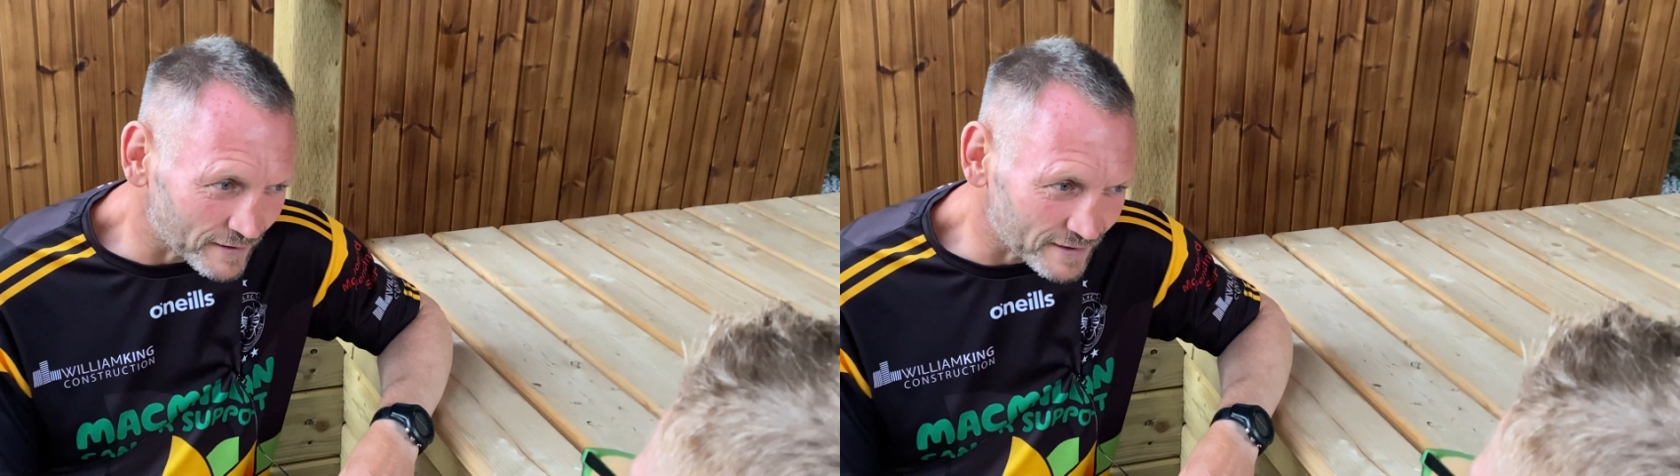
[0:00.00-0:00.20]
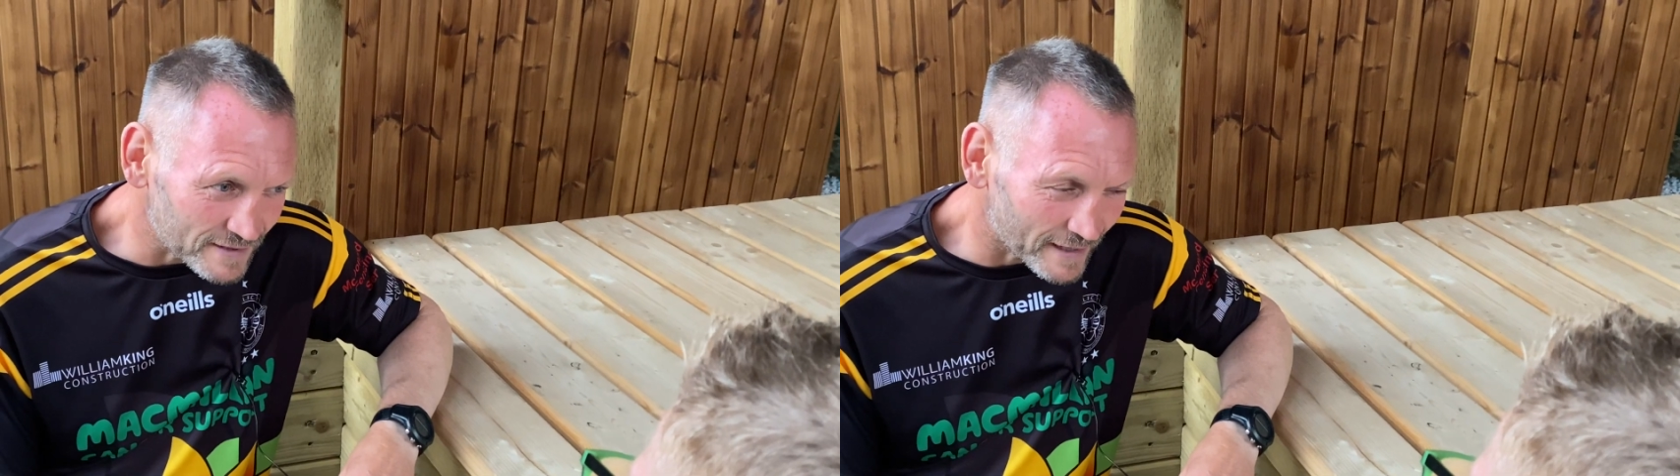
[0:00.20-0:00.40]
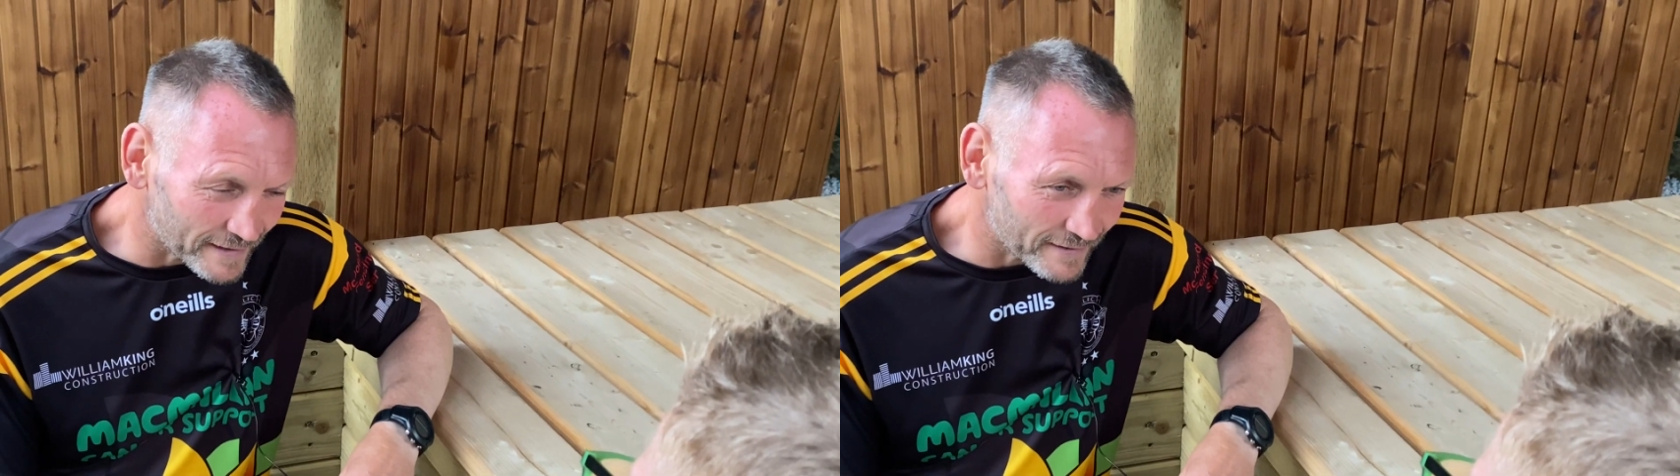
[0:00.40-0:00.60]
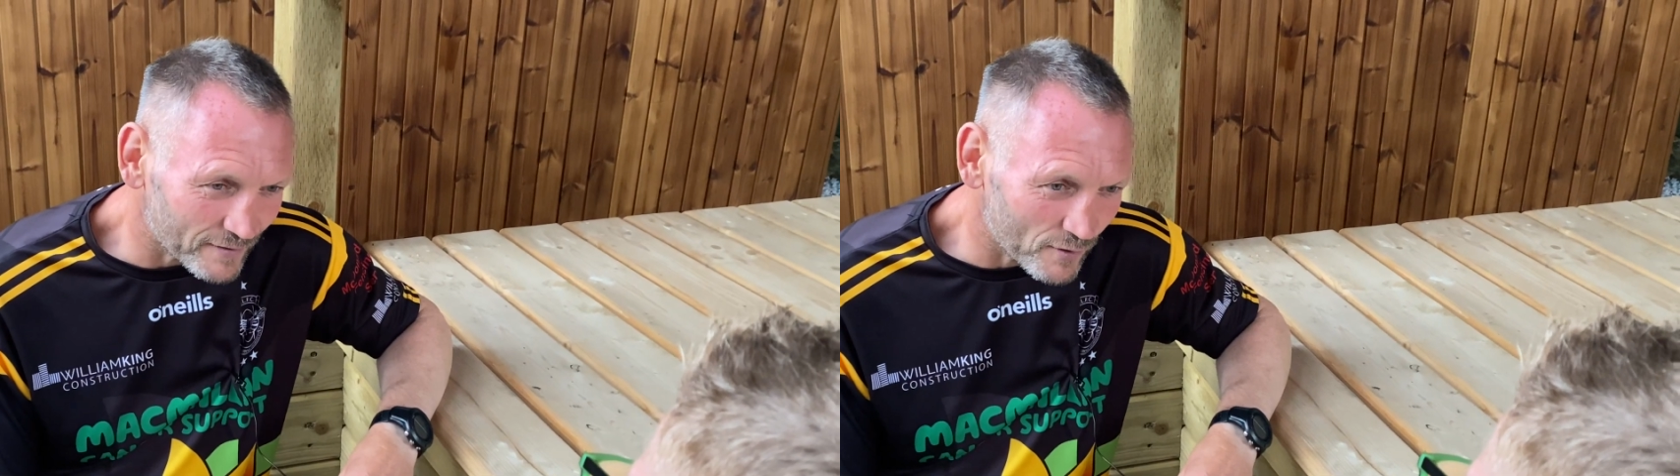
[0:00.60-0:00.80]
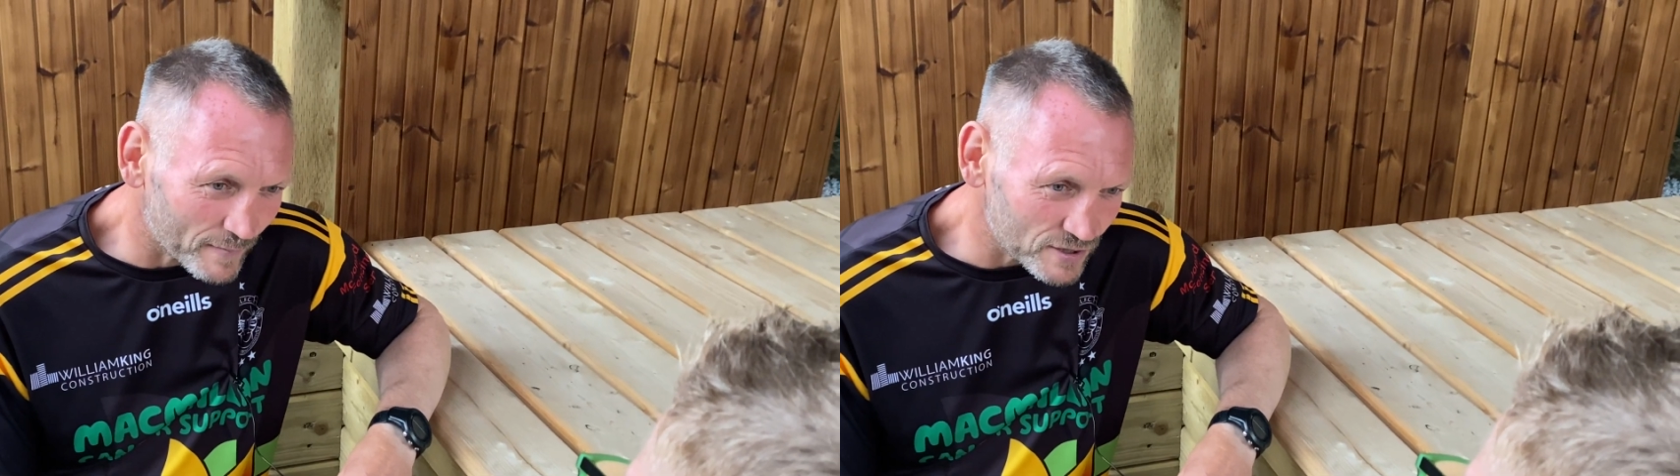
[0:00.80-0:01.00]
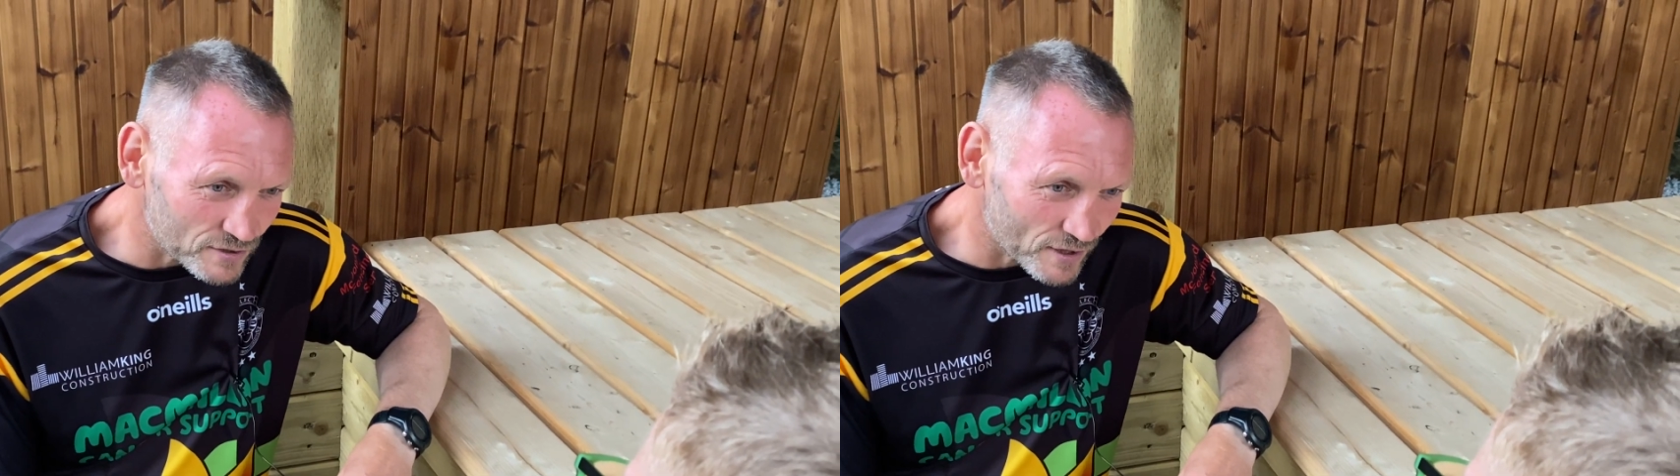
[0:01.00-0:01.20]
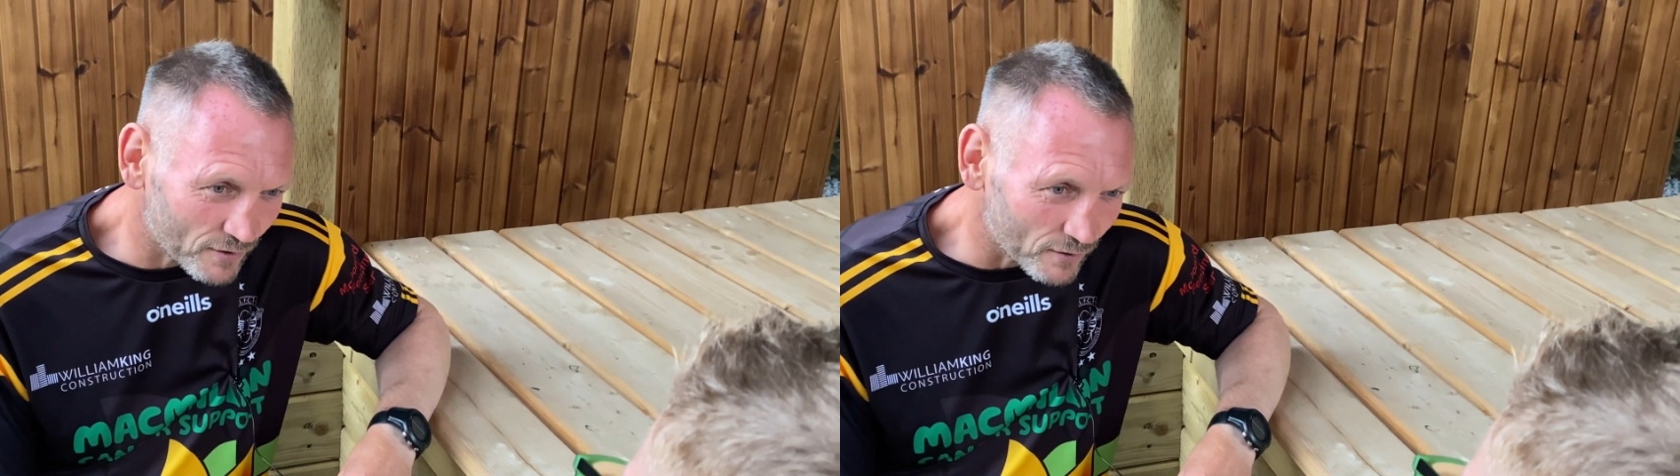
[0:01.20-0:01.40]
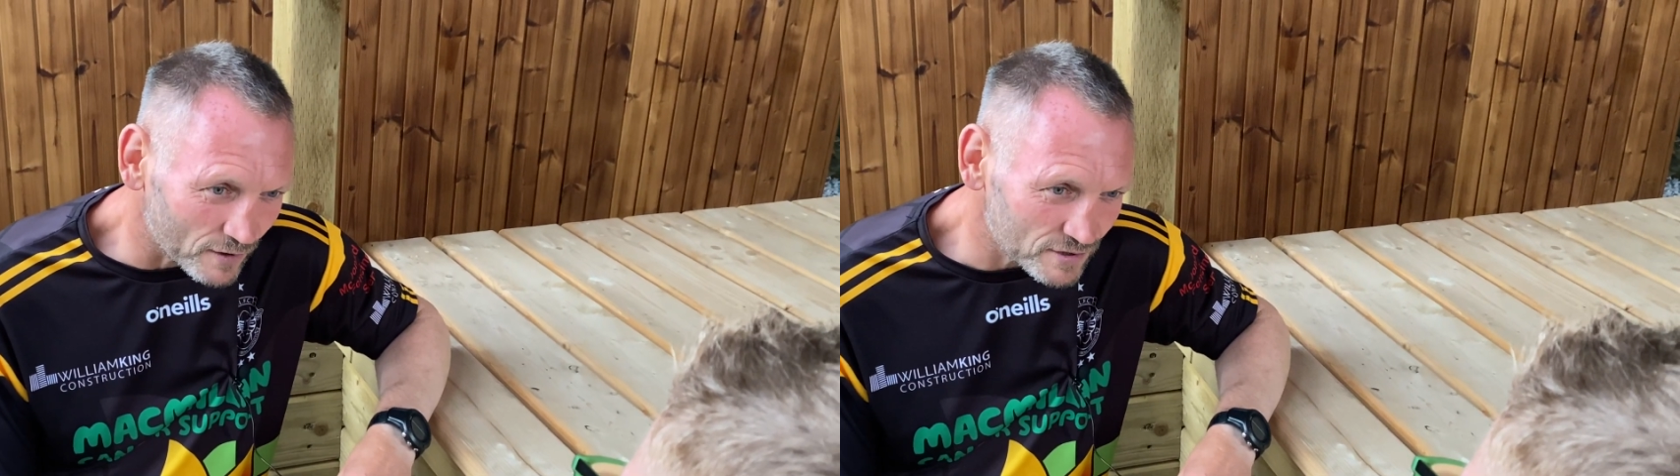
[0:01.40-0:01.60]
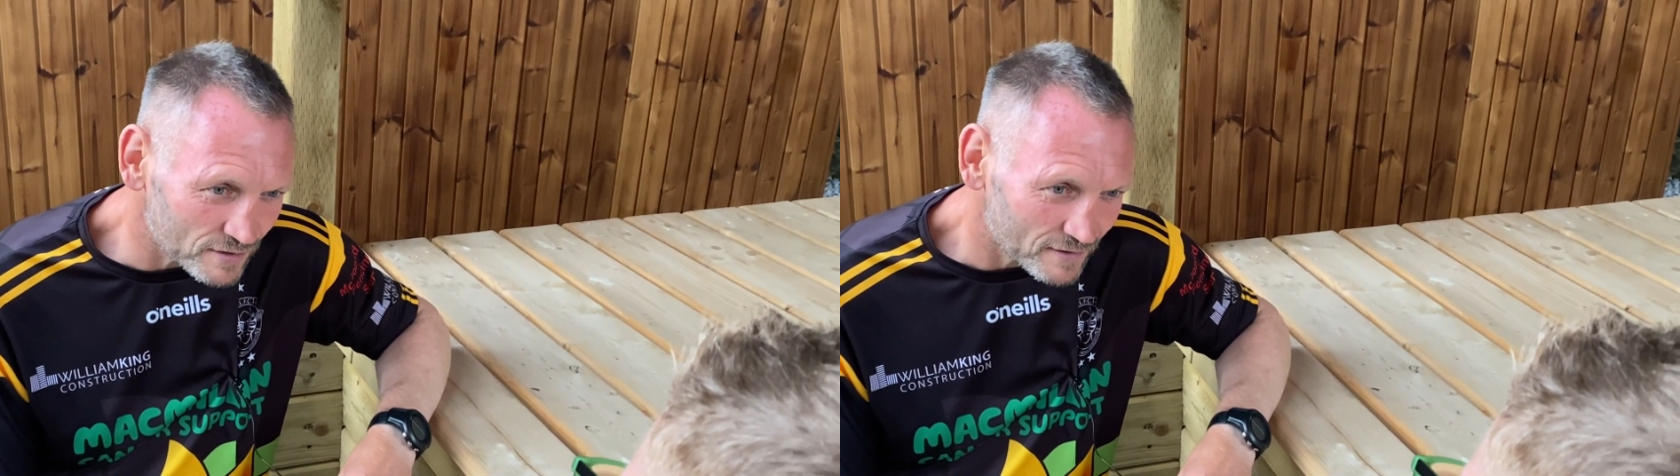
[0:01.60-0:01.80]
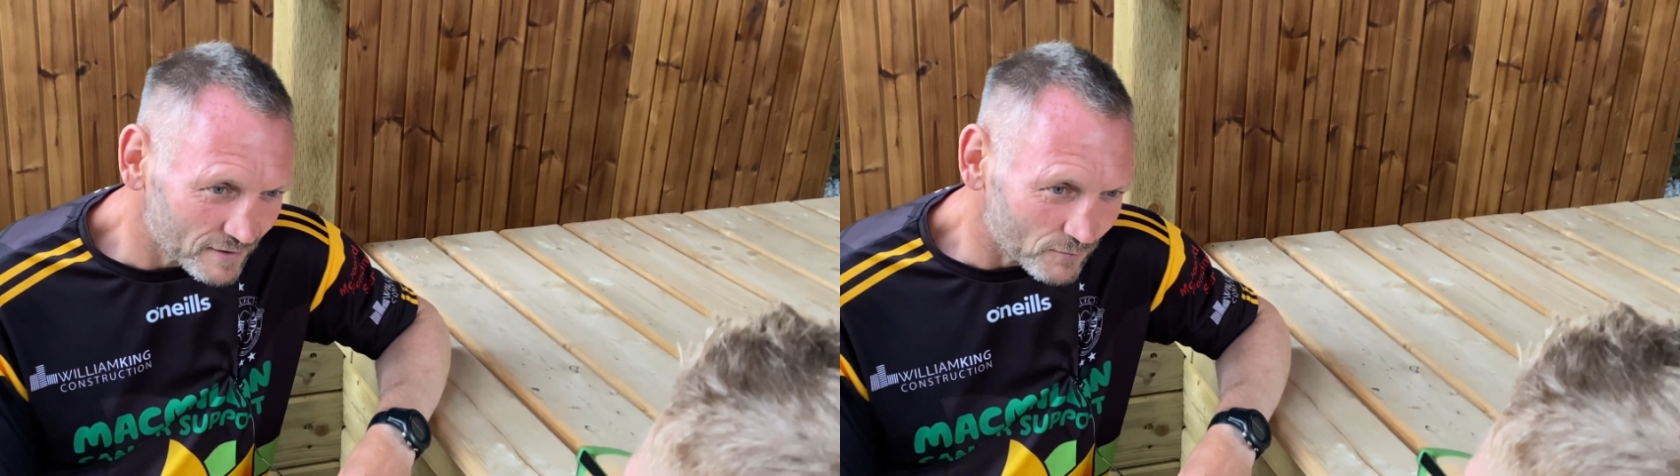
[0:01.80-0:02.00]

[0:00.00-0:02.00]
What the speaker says: things like who measured your course,